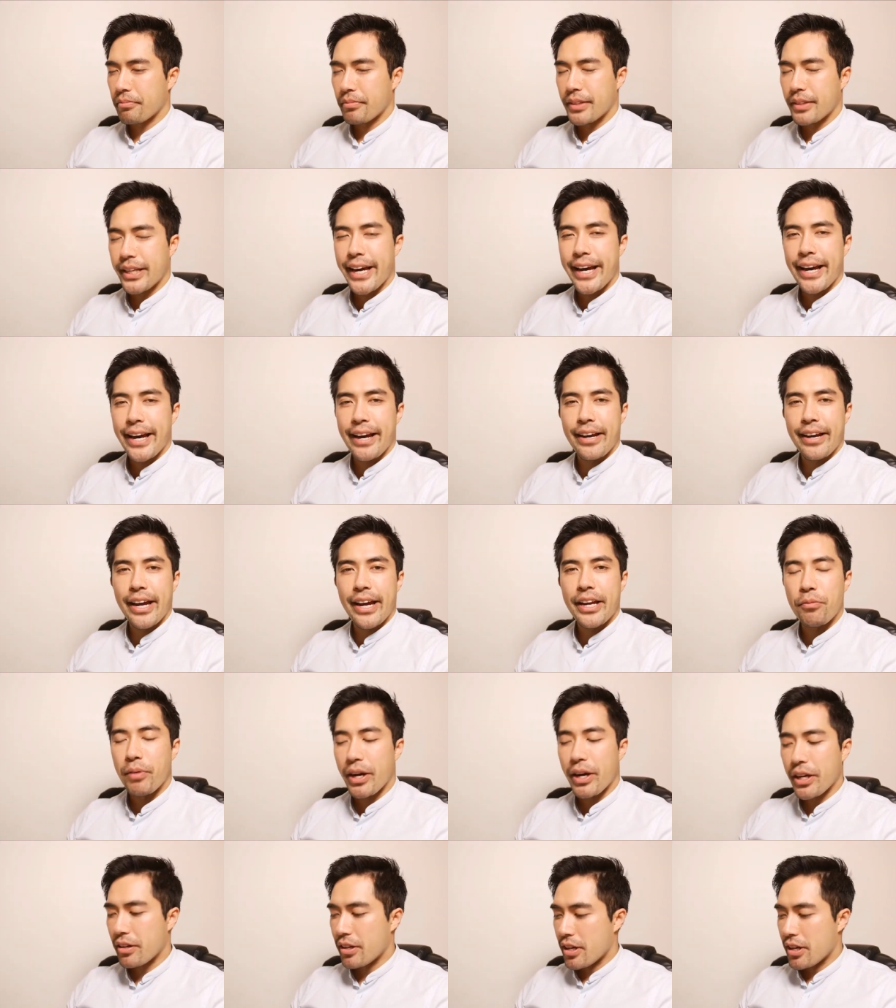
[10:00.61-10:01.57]
yeah.
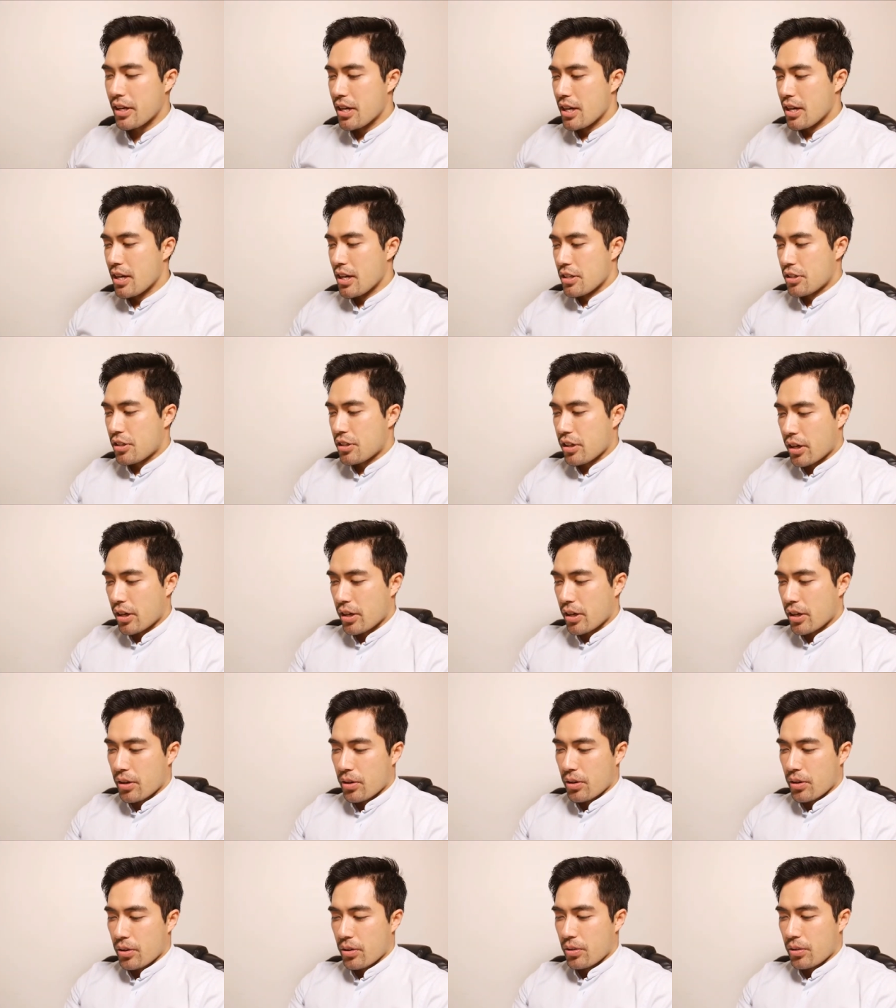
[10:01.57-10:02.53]
Anyway,
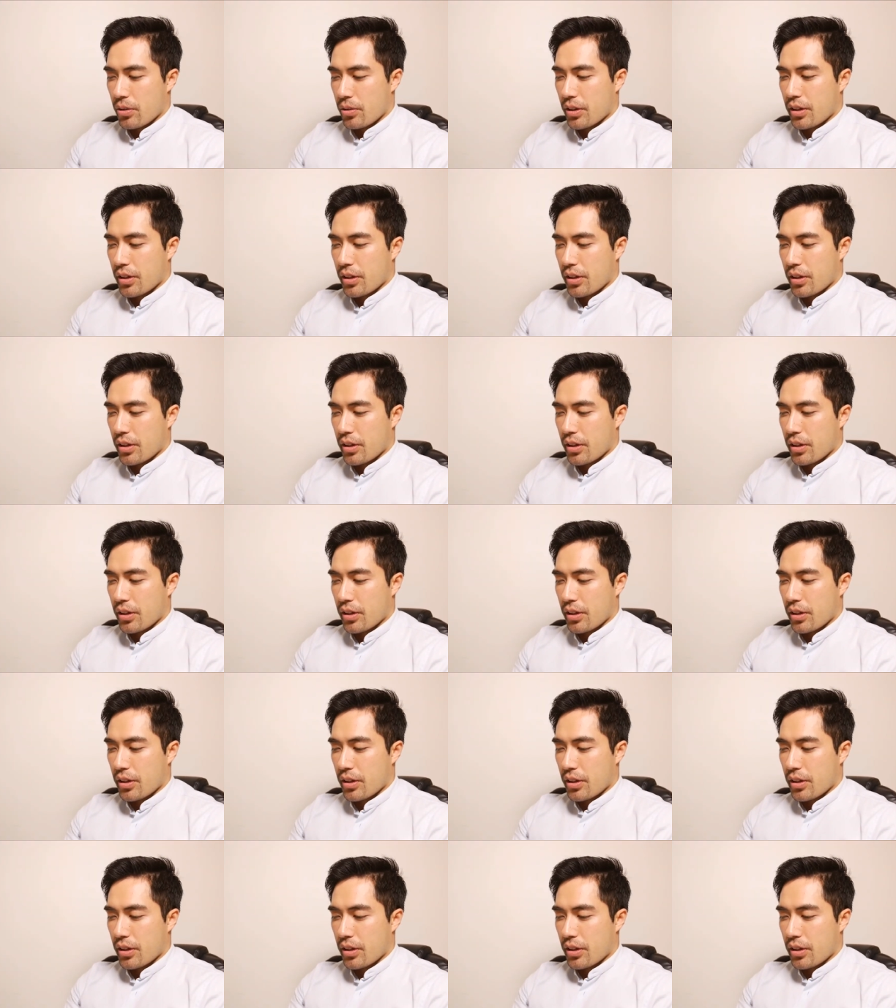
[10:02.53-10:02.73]
so